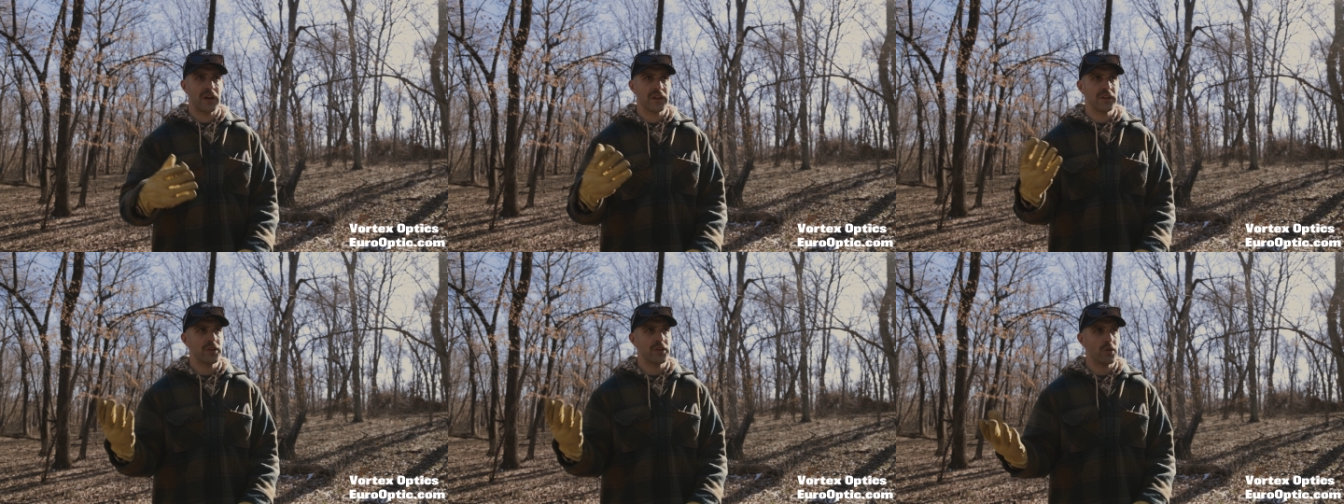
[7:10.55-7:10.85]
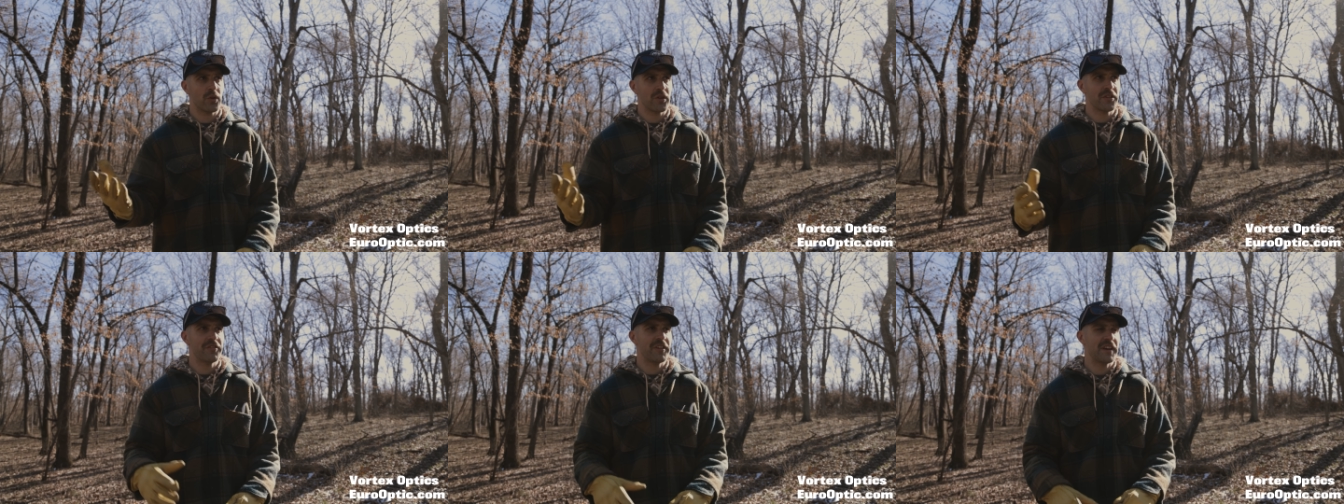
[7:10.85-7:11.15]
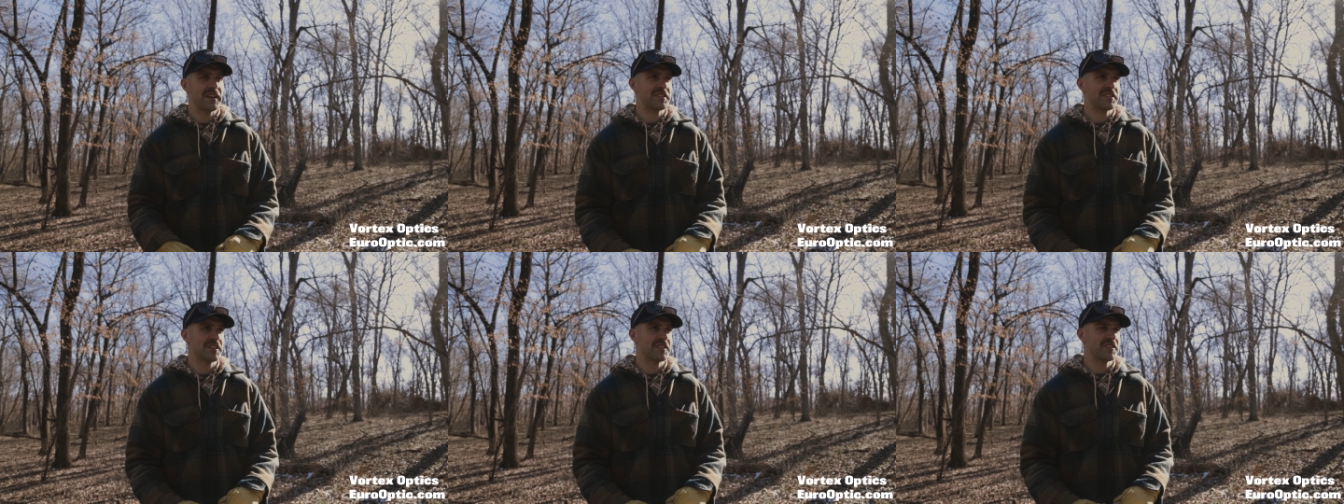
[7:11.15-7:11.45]
on the north
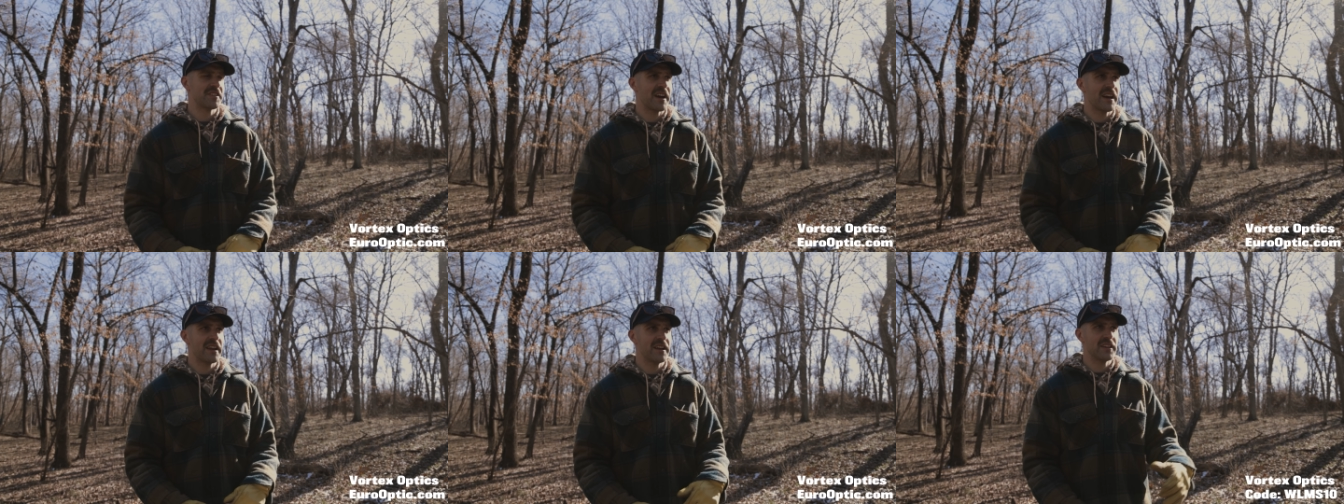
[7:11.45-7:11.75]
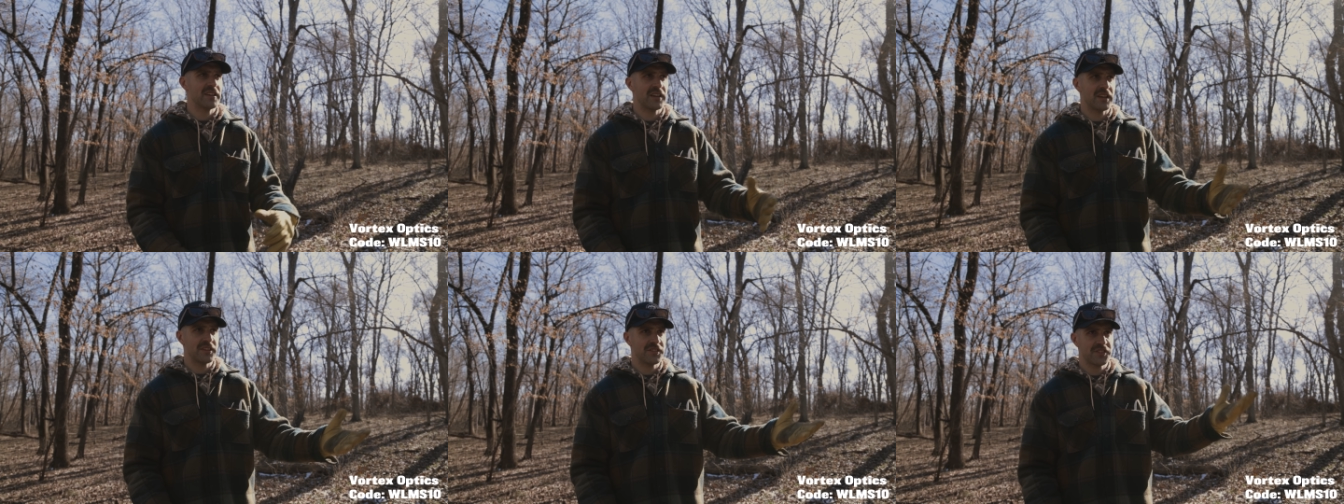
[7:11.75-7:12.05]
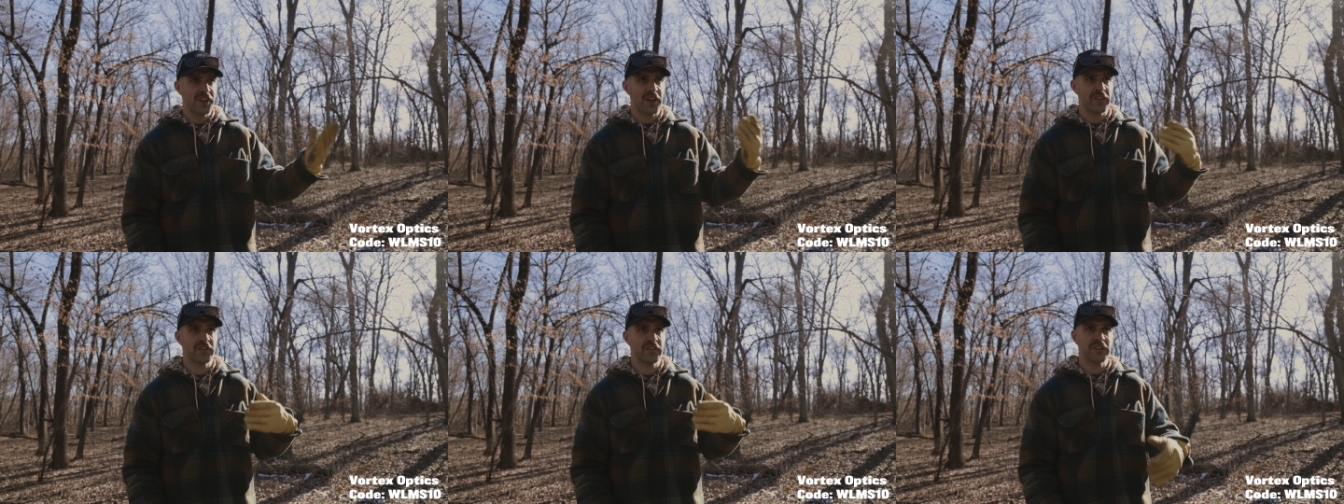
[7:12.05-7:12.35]
facing side on, on,
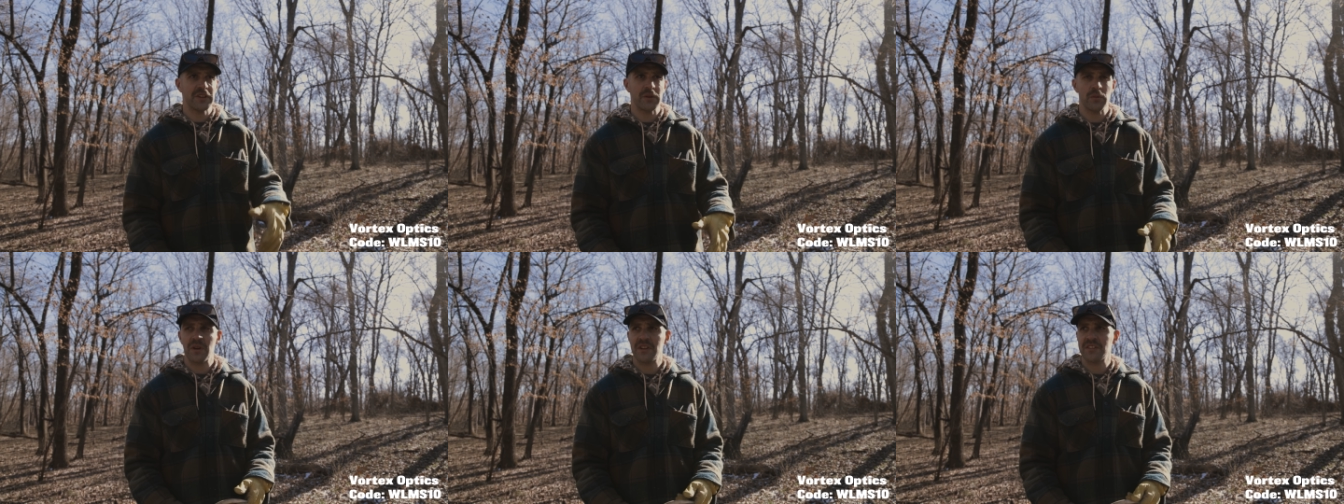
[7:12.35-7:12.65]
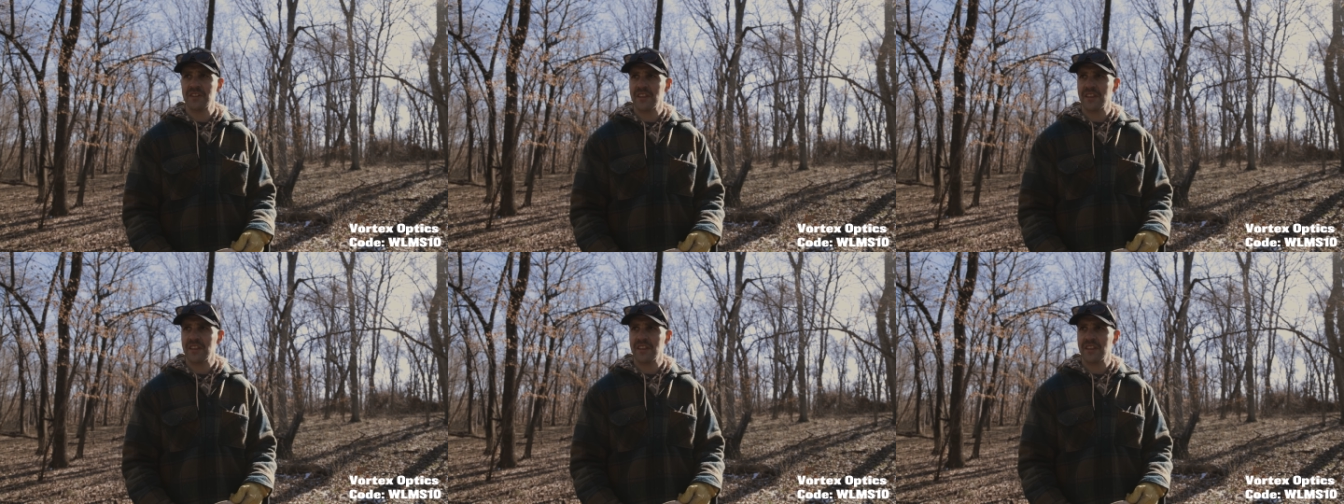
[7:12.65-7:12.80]
southerly winds.